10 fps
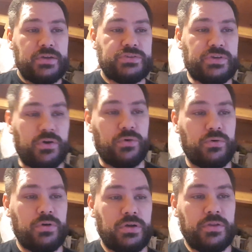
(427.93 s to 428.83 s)

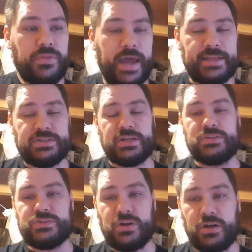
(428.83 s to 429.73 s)
So that's a
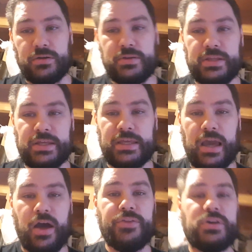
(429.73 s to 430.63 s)
concern. The
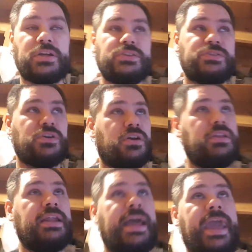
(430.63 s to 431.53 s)
other concern
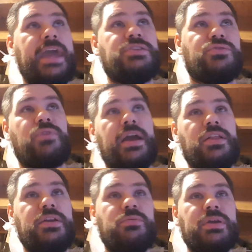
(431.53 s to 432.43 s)
that I had
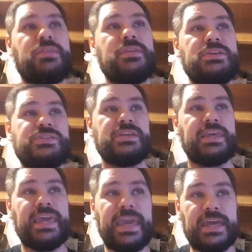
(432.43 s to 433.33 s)
directly with this
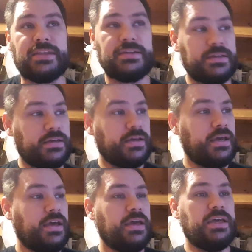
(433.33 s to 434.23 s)
kit
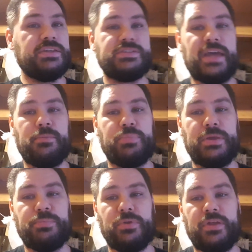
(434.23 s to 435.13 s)
is that
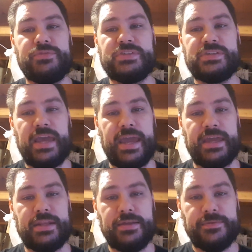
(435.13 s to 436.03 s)
people have
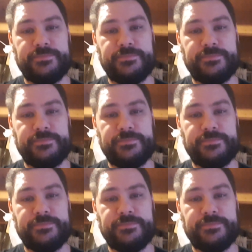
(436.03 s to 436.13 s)
said